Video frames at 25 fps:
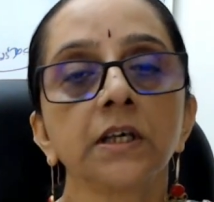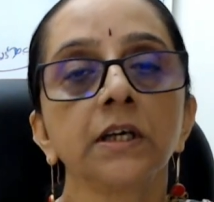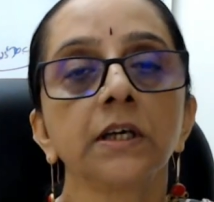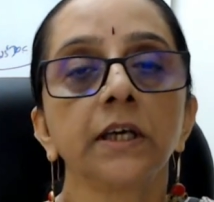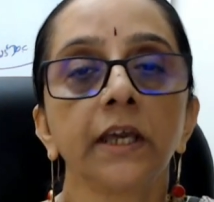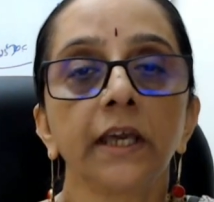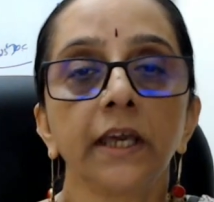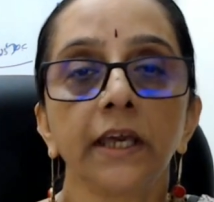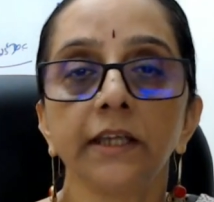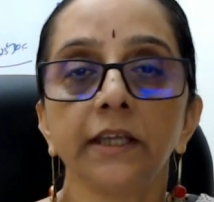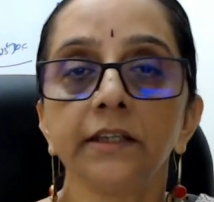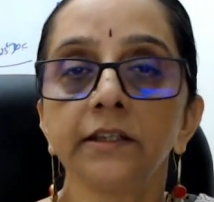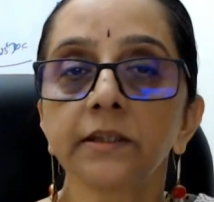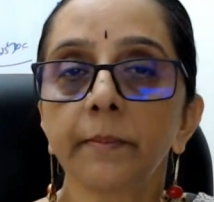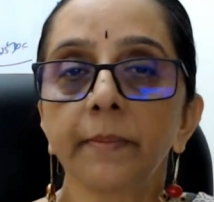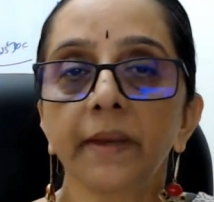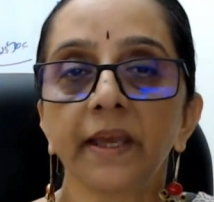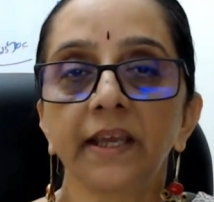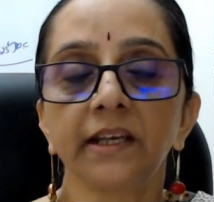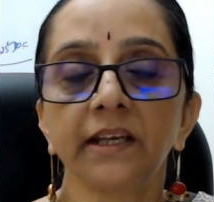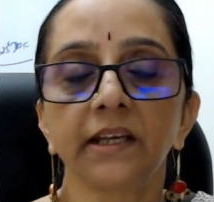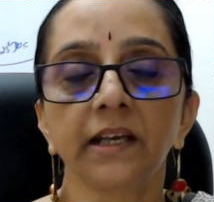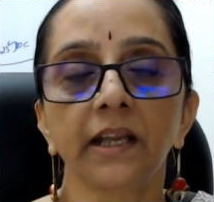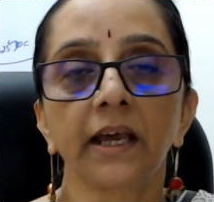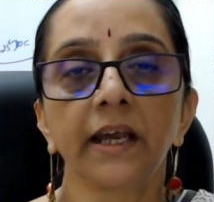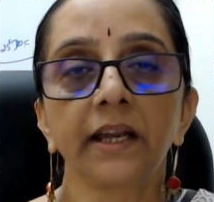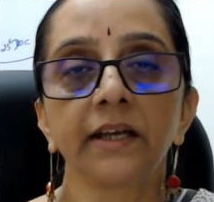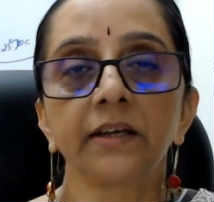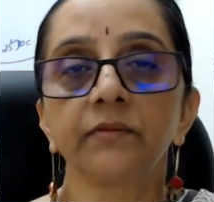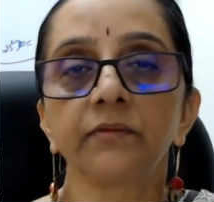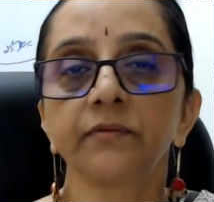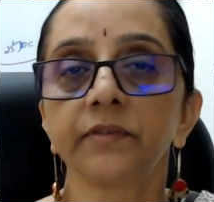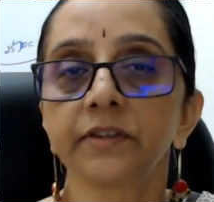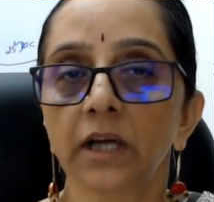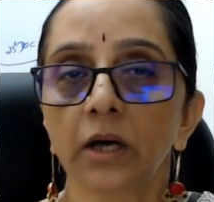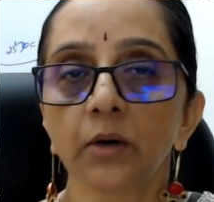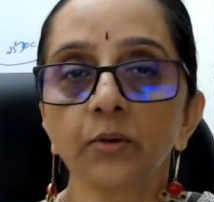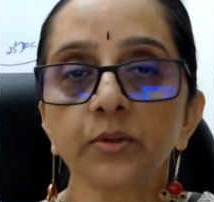in the mainland
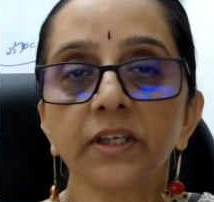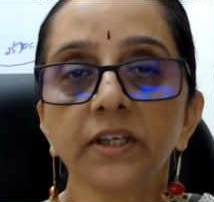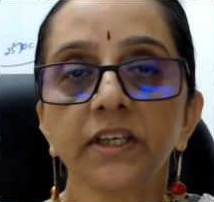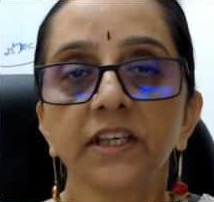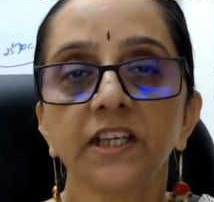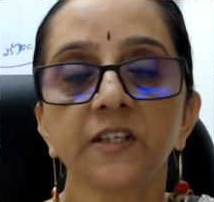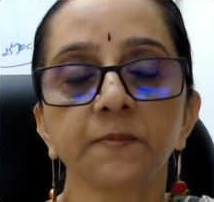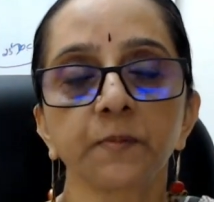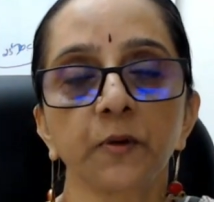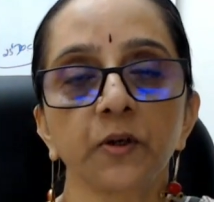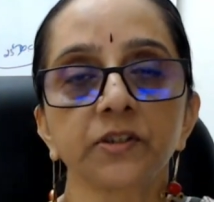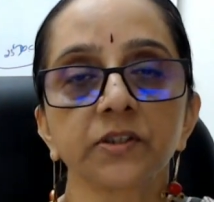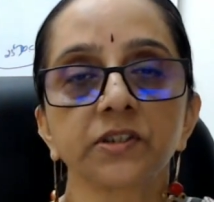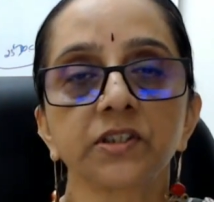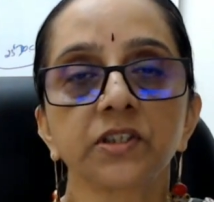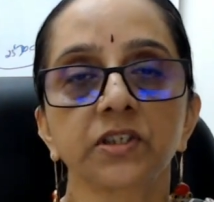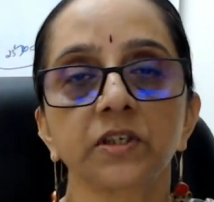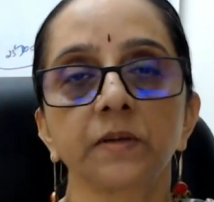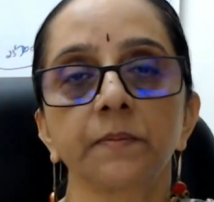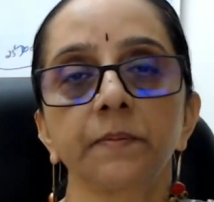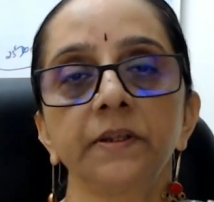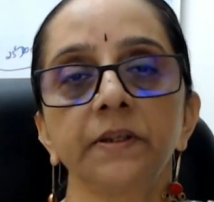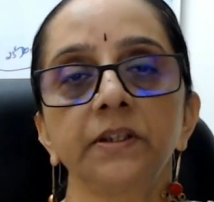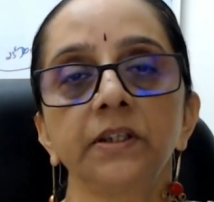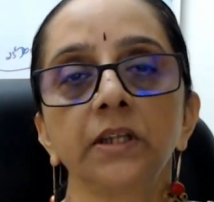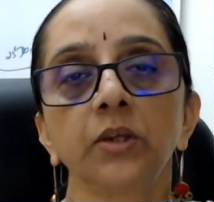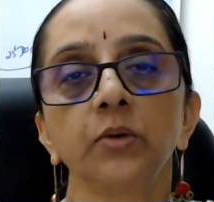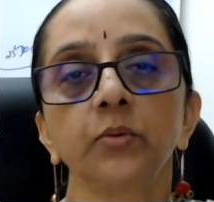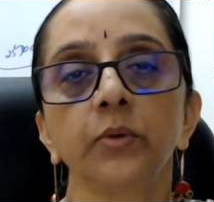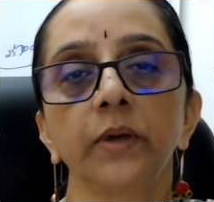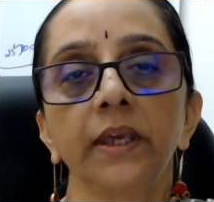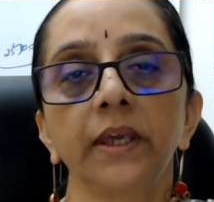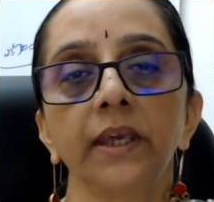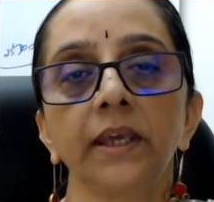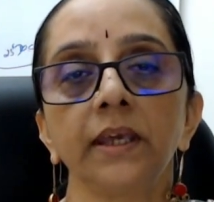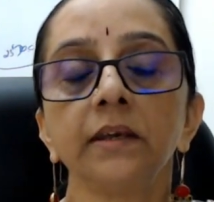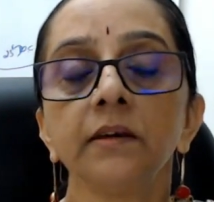without any sponsorship in the UAE,